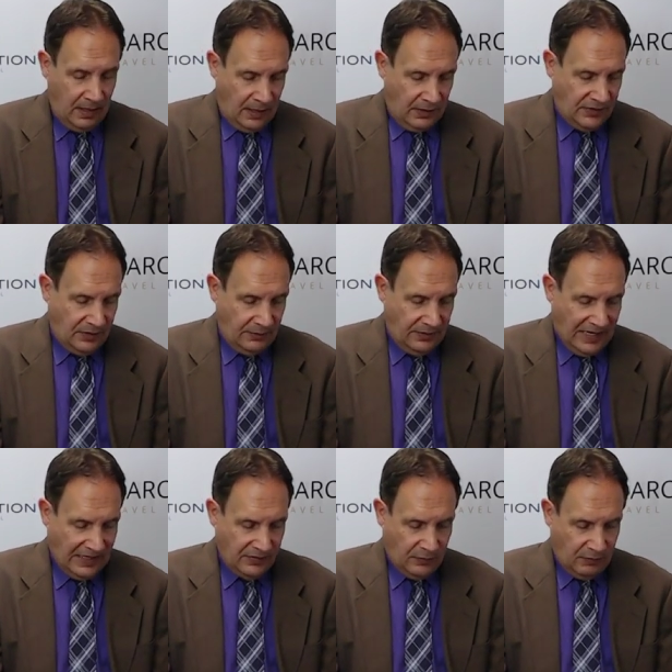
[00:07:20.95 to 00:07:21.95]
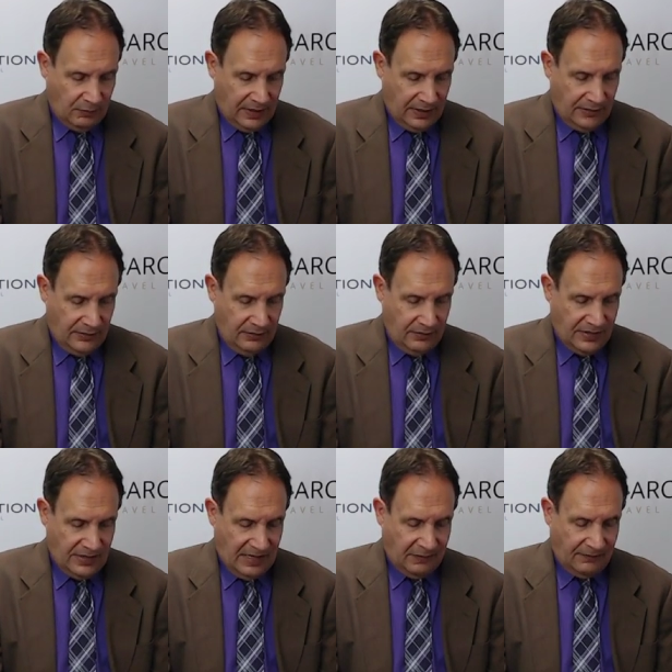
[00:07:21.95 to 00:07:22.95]
So that's what we're going to do
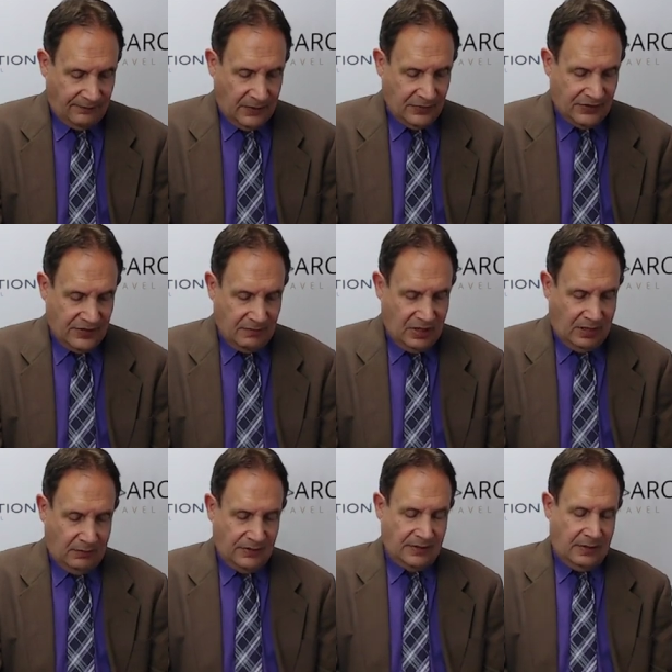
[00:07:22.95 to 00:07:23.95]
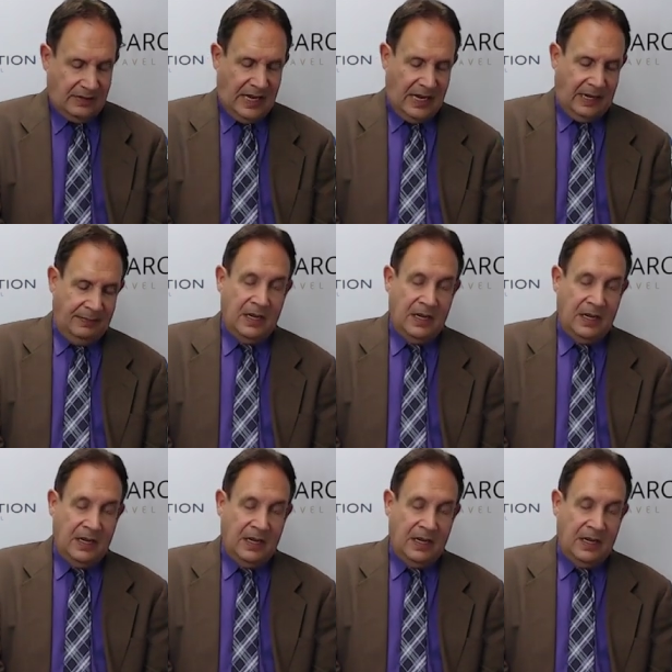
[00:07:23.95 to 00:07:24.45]
today. But first, some notes. Okay,